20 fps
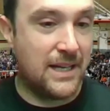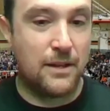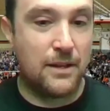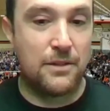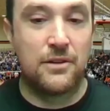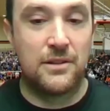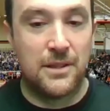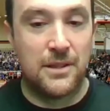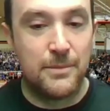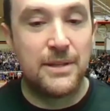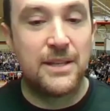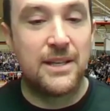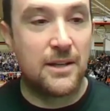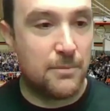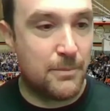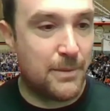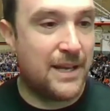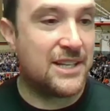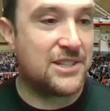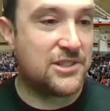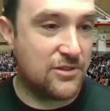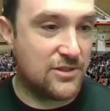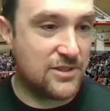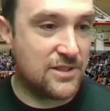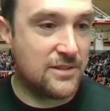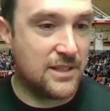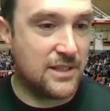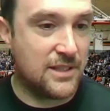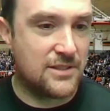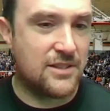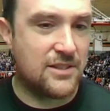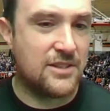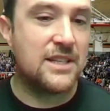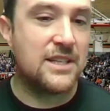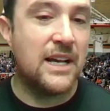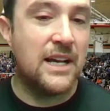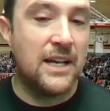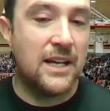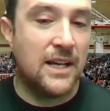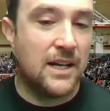I thought, let me get a master's in this. Because
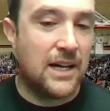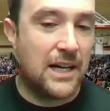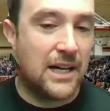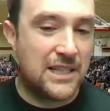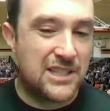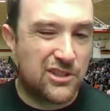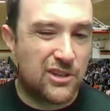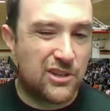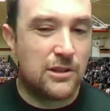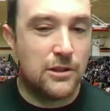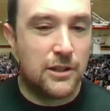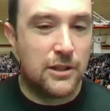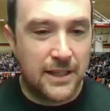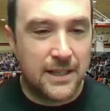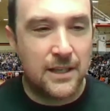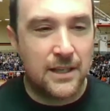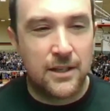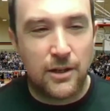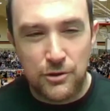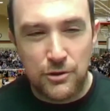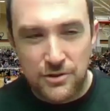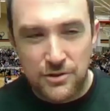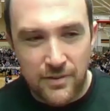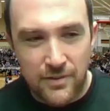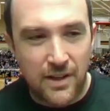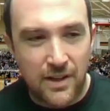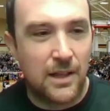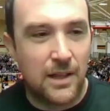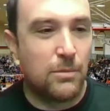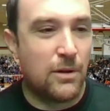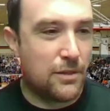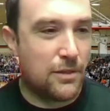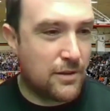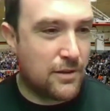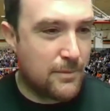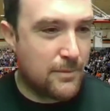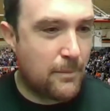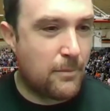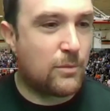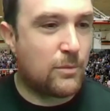I started looking at coaching volleyball. I
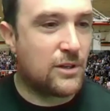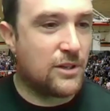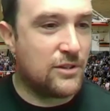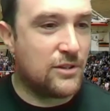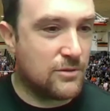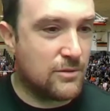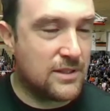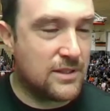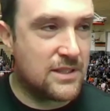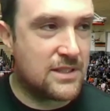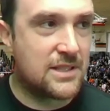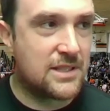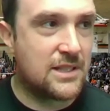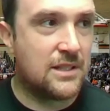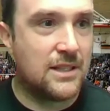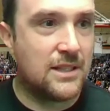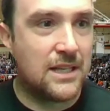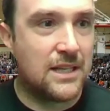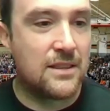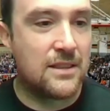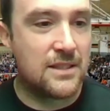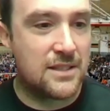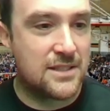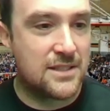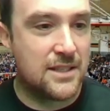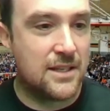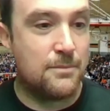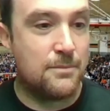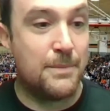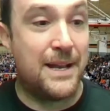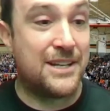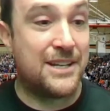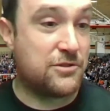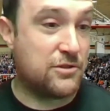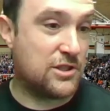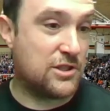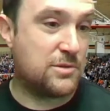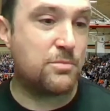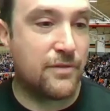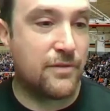thought maybe I want to do this. And a lot of things said
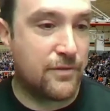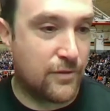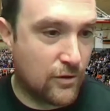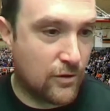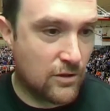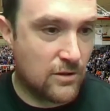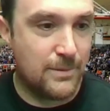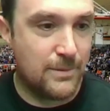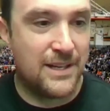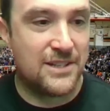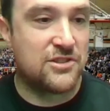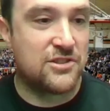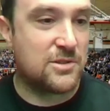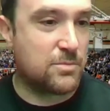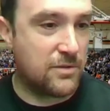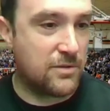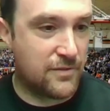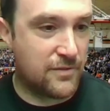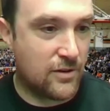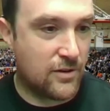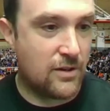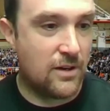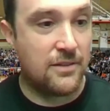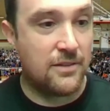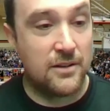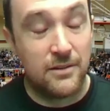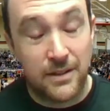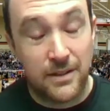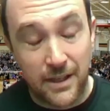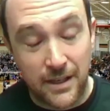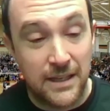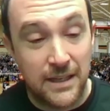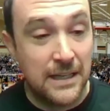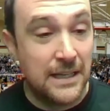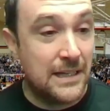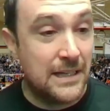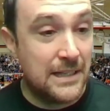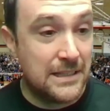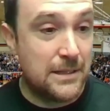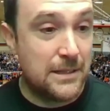master's preferred, master's preferred. I thought, okay,
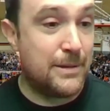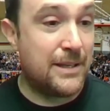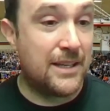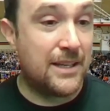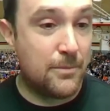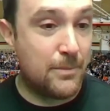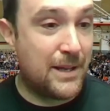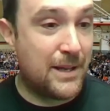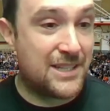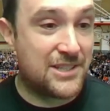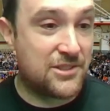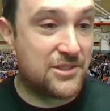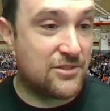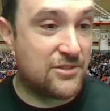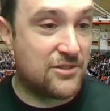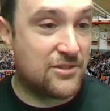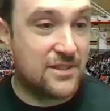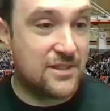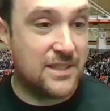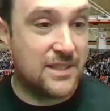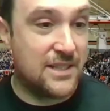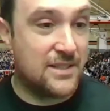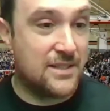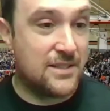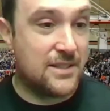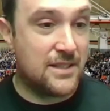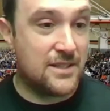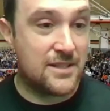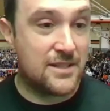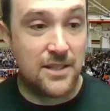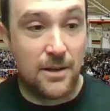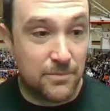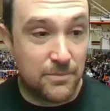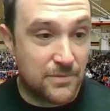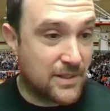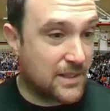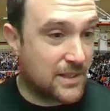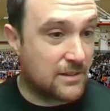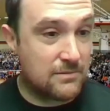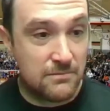let me get a master's in, in, in
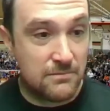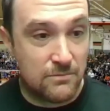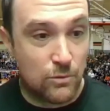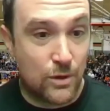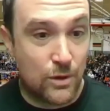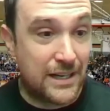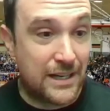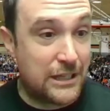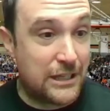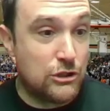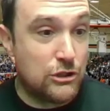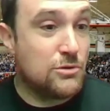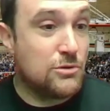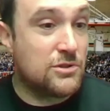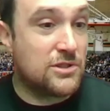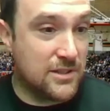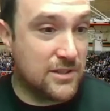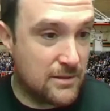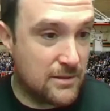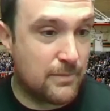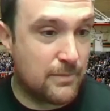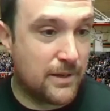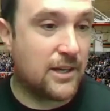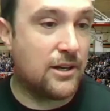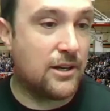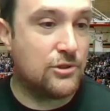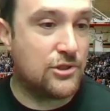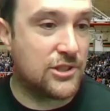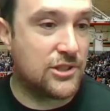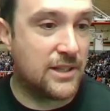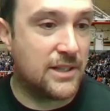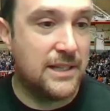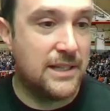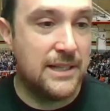something where I can use it in my coaching.